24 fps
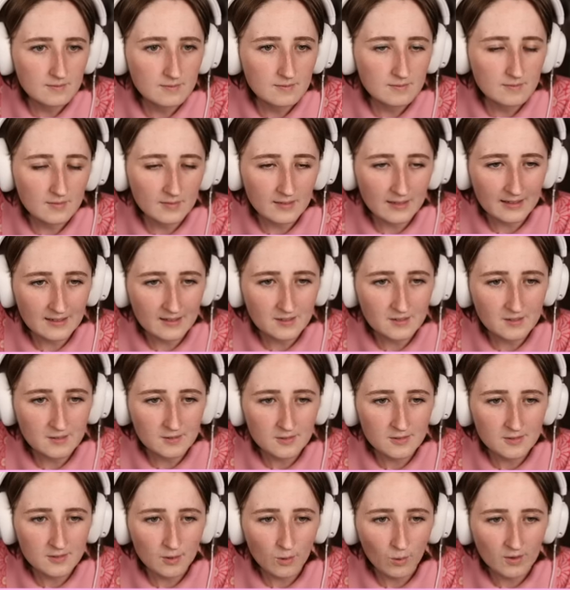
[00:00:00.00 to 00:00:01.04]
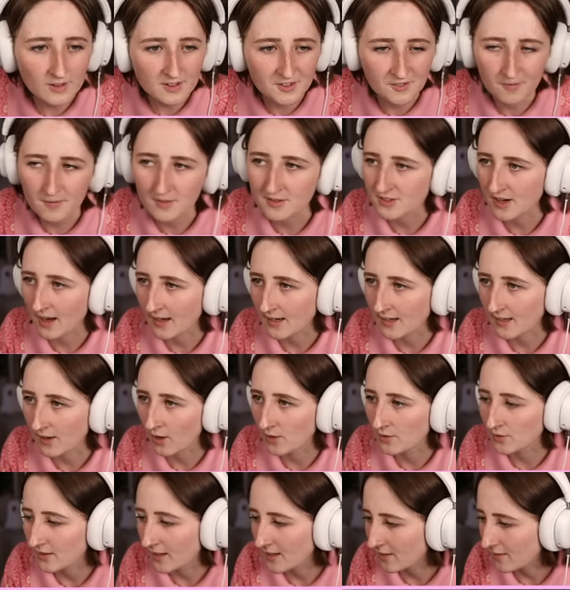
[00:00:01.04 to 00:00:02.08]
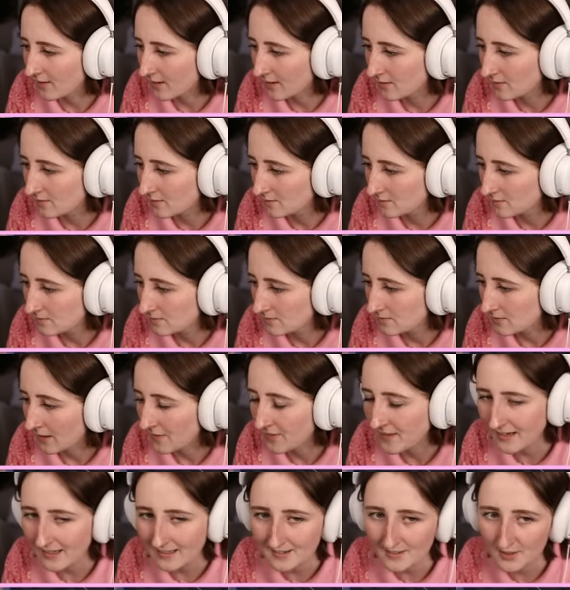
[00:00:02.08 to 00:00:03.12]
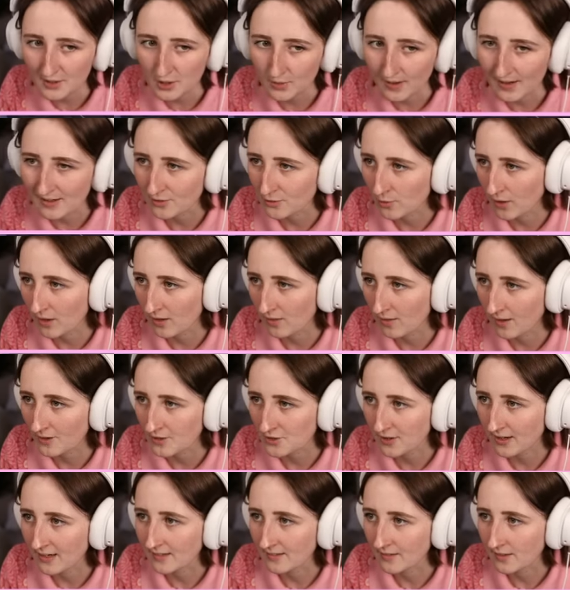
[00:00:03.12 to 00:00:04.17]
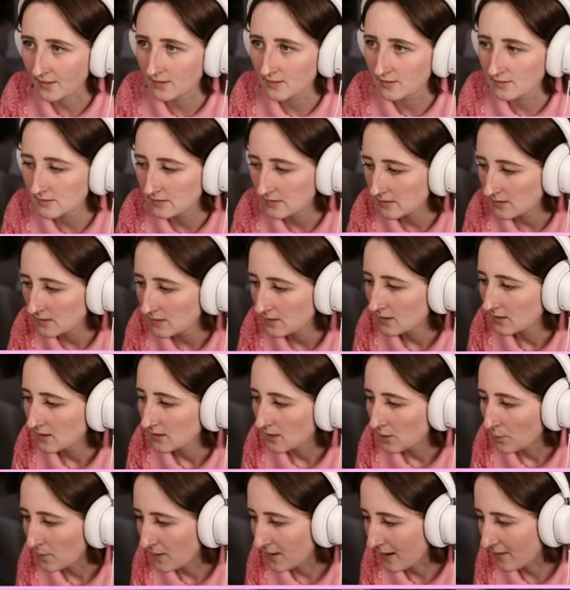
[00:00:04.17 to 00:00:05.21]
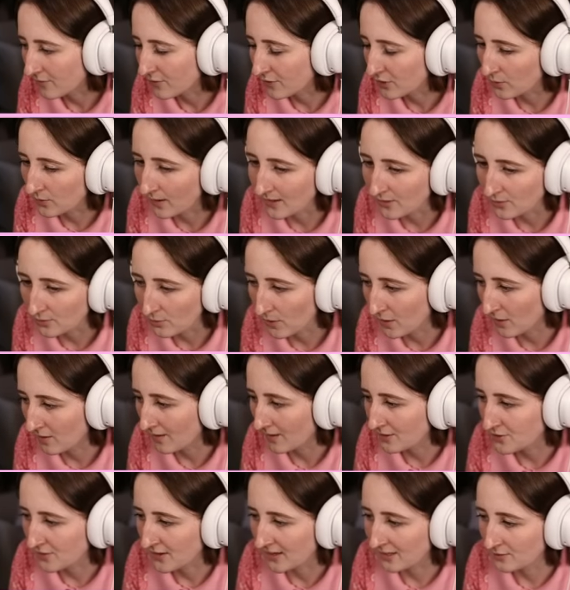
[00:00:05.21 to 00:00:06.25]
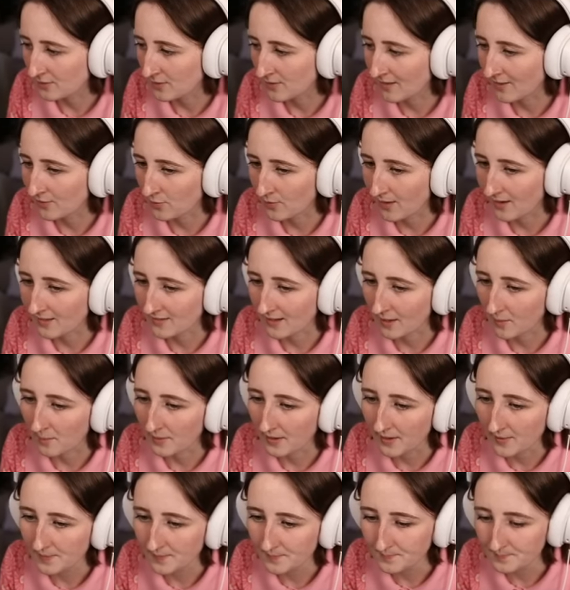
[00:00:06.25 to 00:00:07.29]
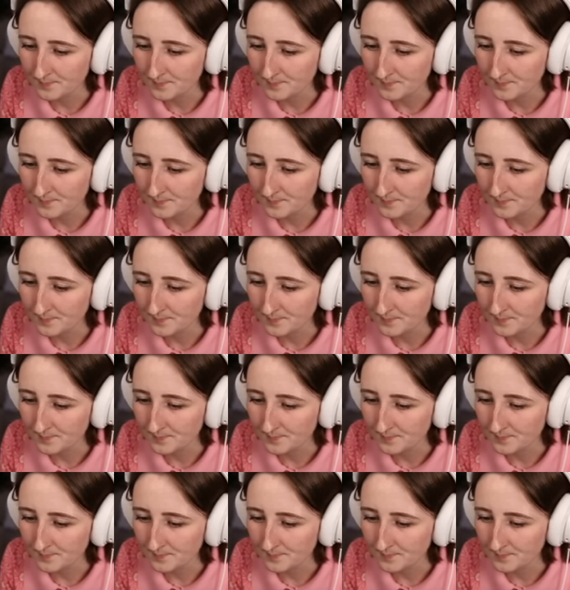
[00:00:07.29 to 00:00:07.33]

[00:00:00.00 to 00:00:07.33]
this or is it from the tiny house i don't know i think it's the great soil lot trait though we have the great soil lot trait so i think that's why it's happening